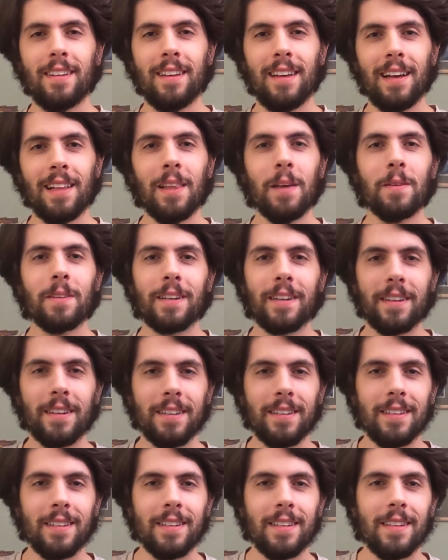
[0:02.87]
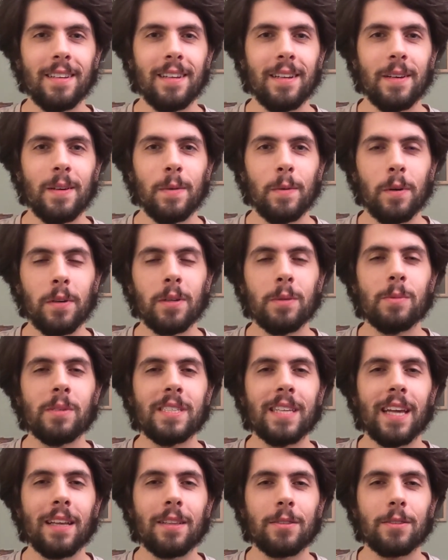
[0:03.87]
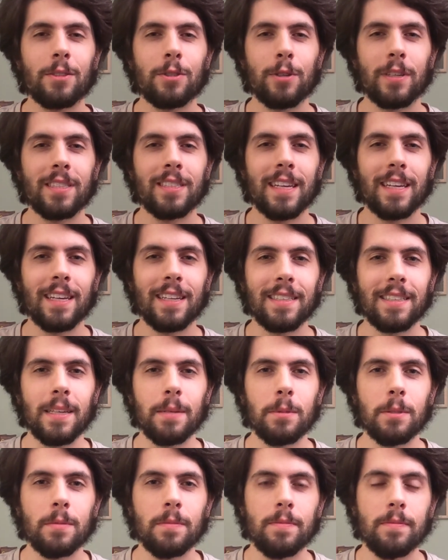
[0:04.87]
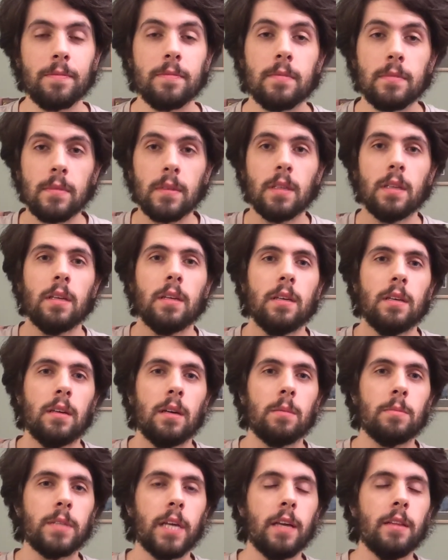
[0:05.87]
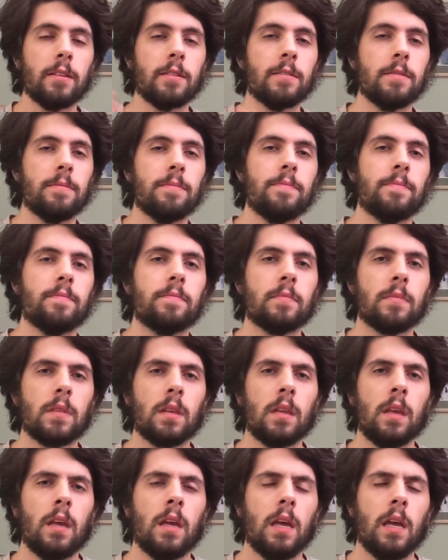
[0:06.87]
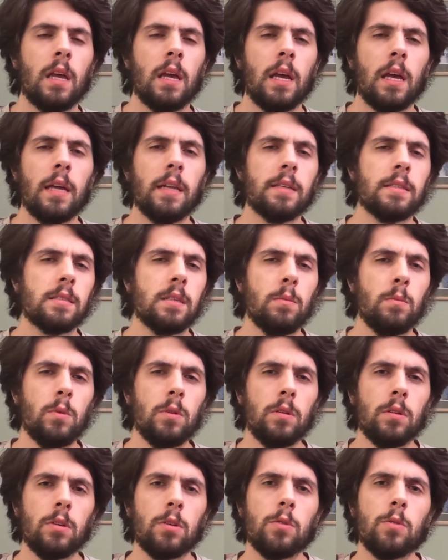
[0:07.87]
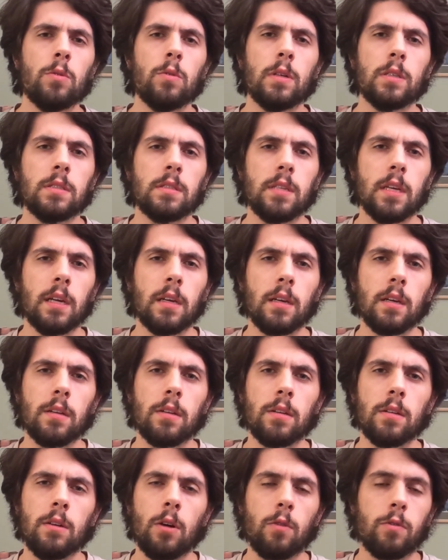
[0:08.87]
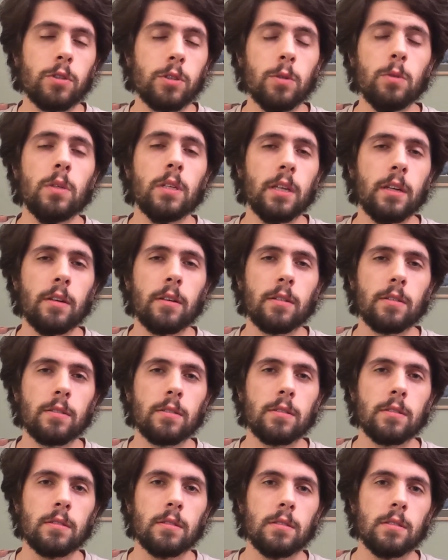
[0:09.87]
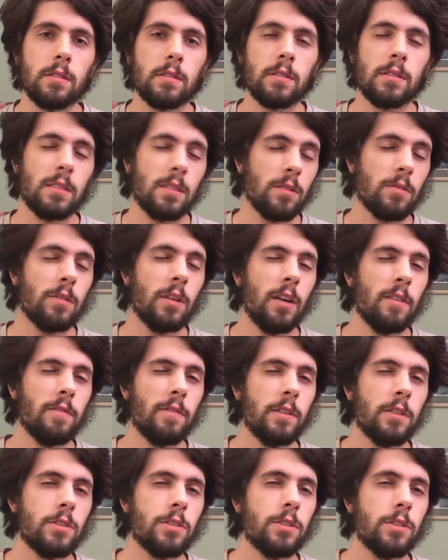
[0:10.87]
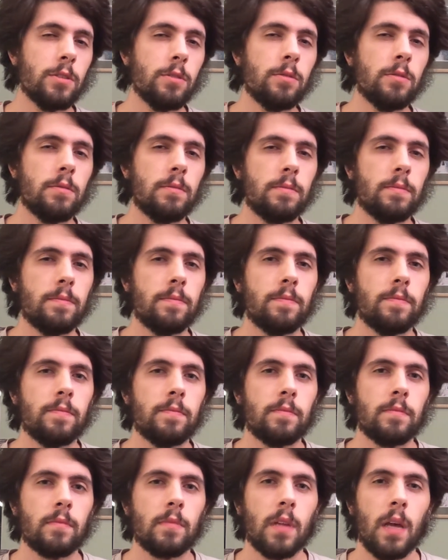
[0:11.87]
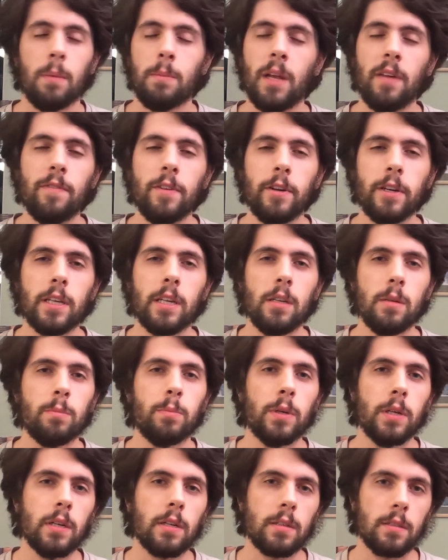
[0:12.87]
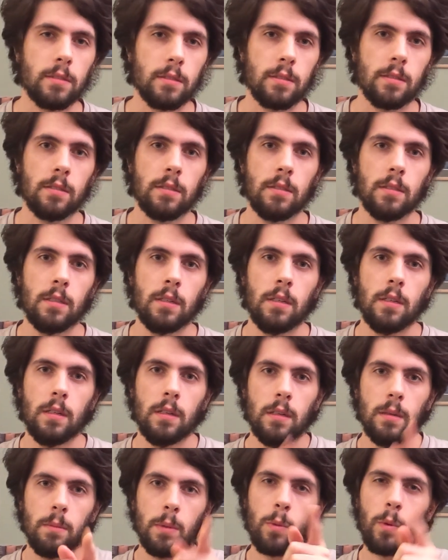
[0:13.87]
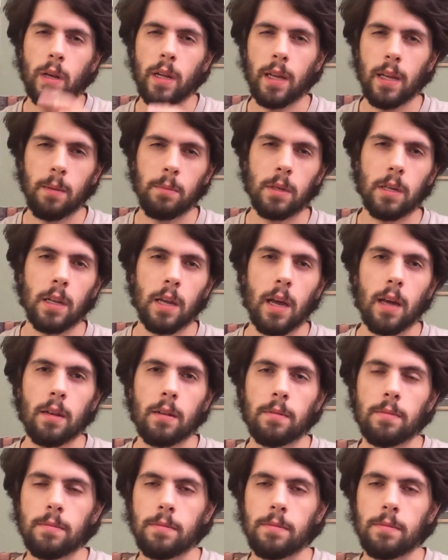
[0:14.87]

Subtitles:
Hello there. Welcome to Taylor's Trick-Taking Table. I'm Taylor. And as someone who has taken over 2 years to still not finish Dune, I'm not very good at books. But what I am good at